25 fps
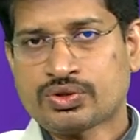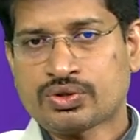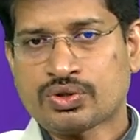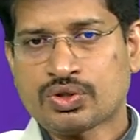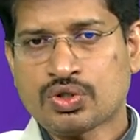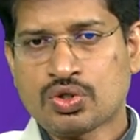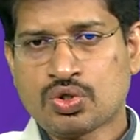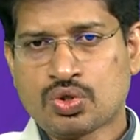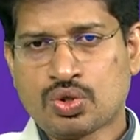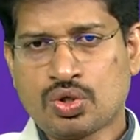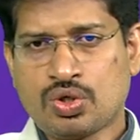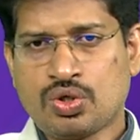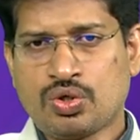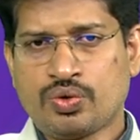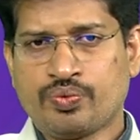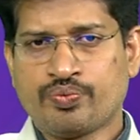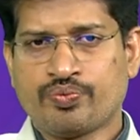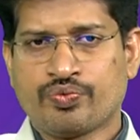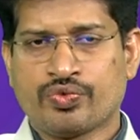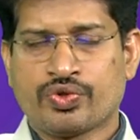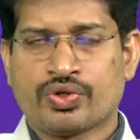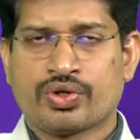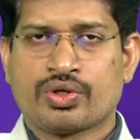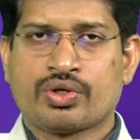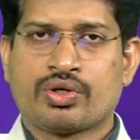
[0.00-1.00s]
So,
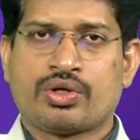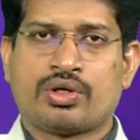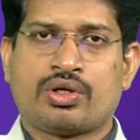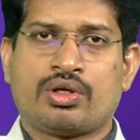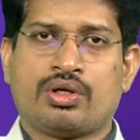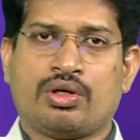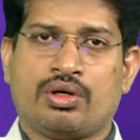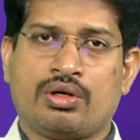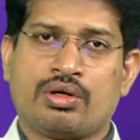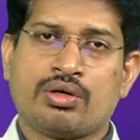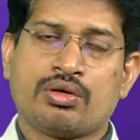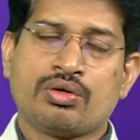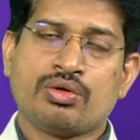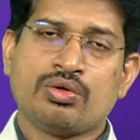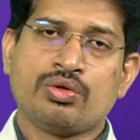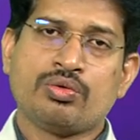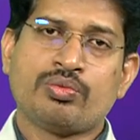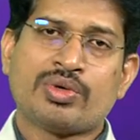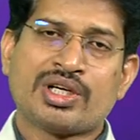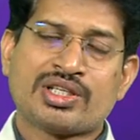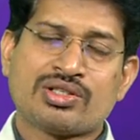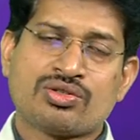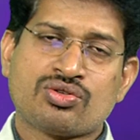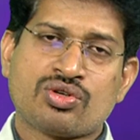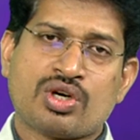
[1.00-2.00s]
uh, you
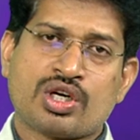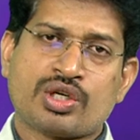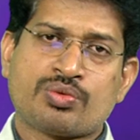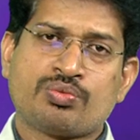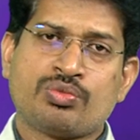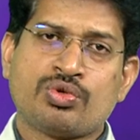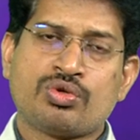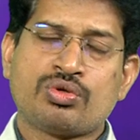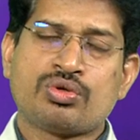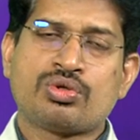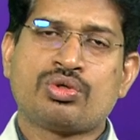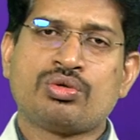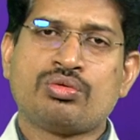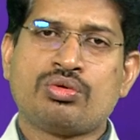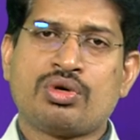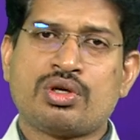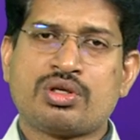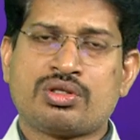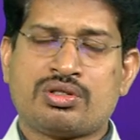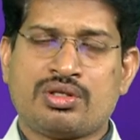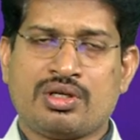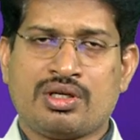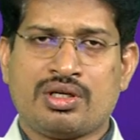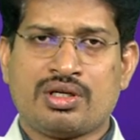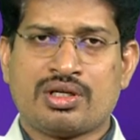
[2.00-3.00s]
must not move towards
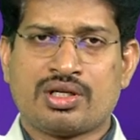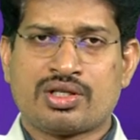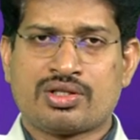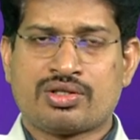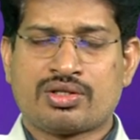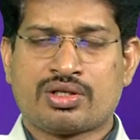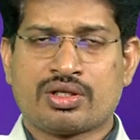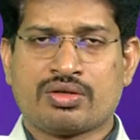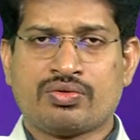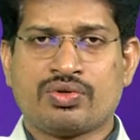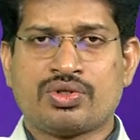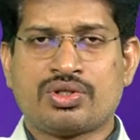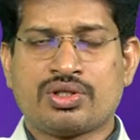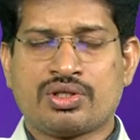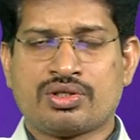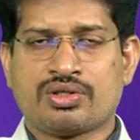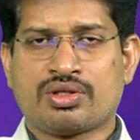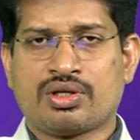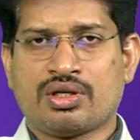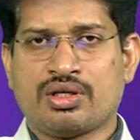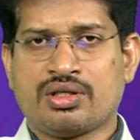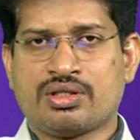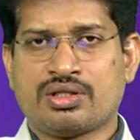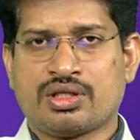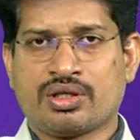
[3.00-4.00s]
the industry which is
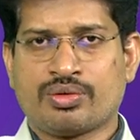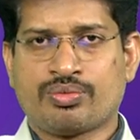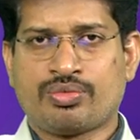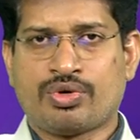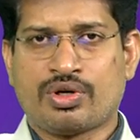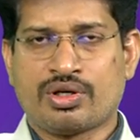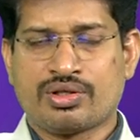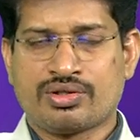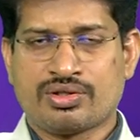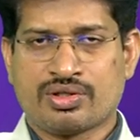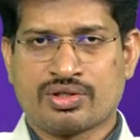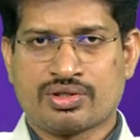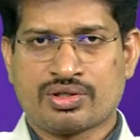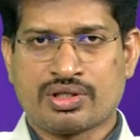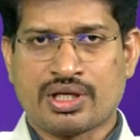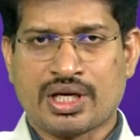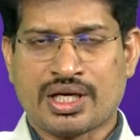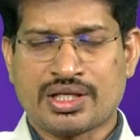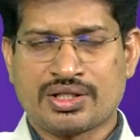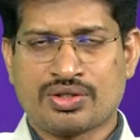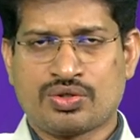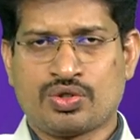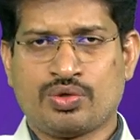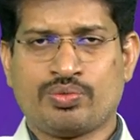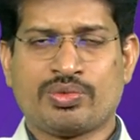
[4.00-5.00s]
releasing poisonous
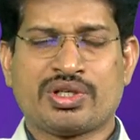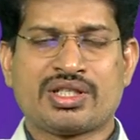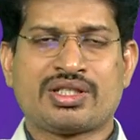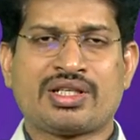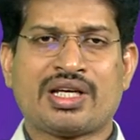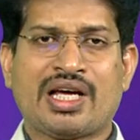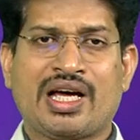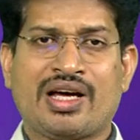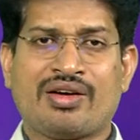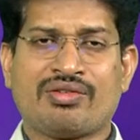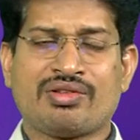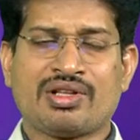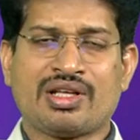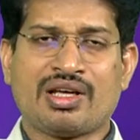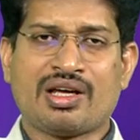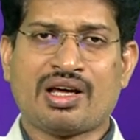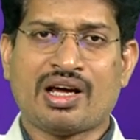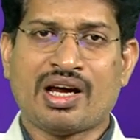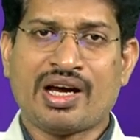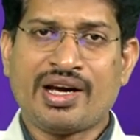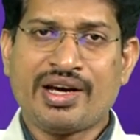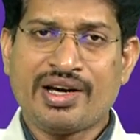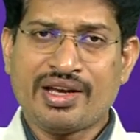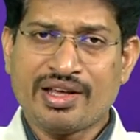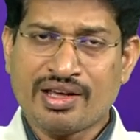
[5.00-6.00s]
gas. You must have the
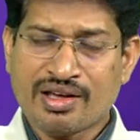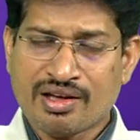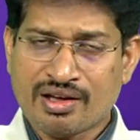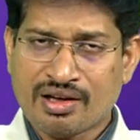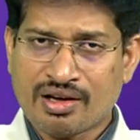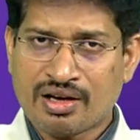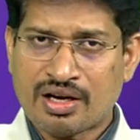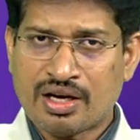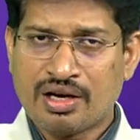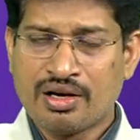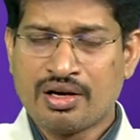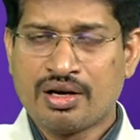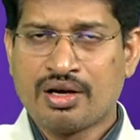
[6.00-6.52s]
idea